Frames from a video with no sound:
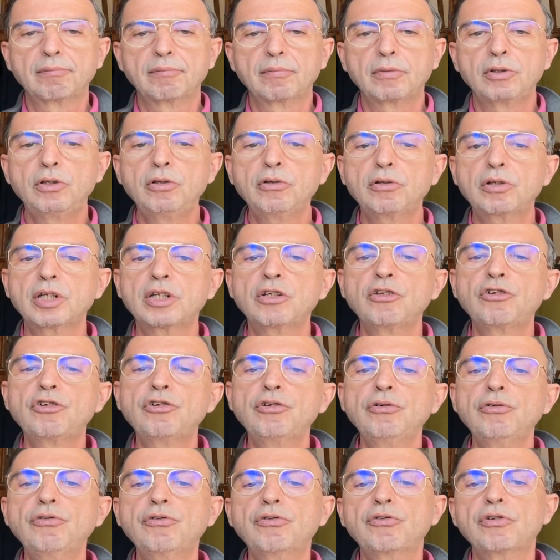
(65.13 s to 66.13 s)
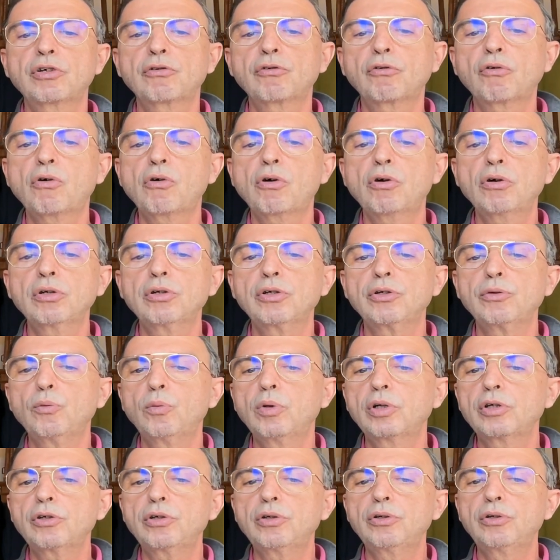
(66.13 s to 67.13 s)
You can choose the role you
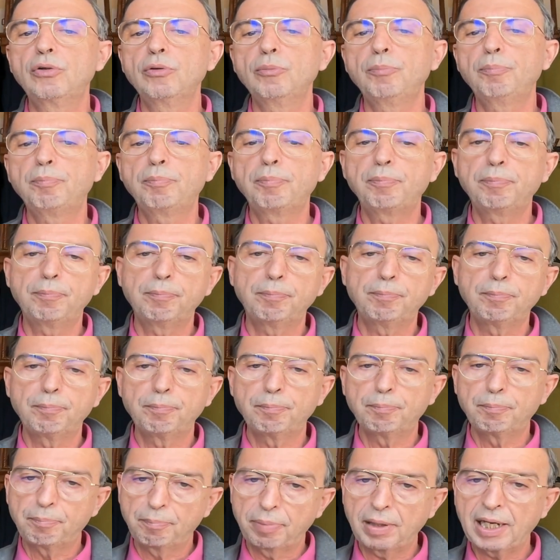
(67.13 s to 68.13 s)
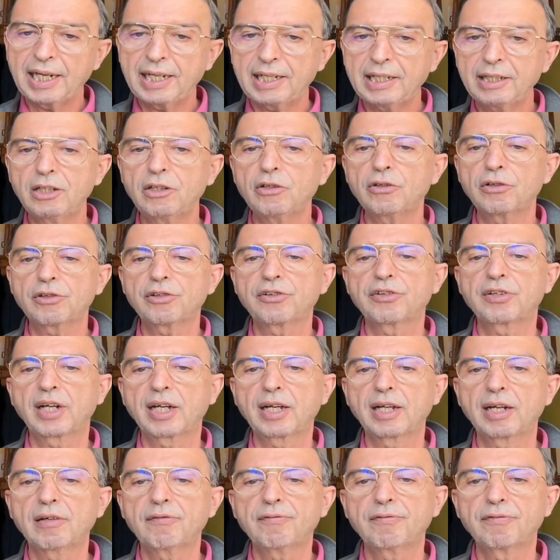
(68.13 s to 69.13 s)
want to play
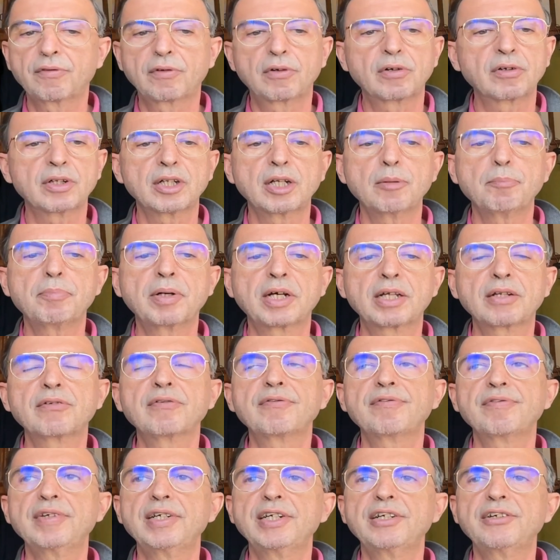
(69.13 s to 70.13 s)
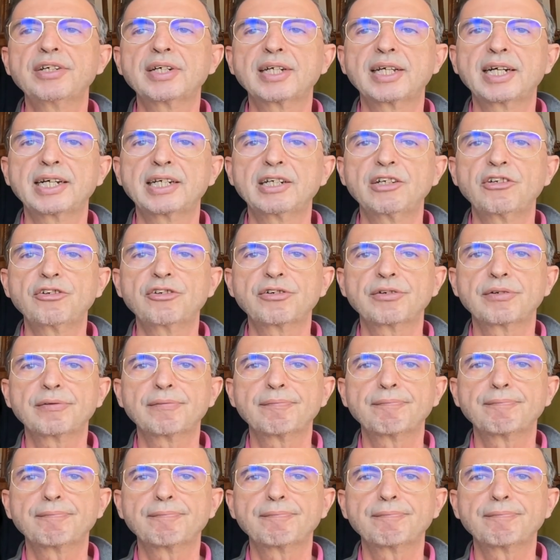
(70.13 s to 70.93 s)
yourself on the path of integration.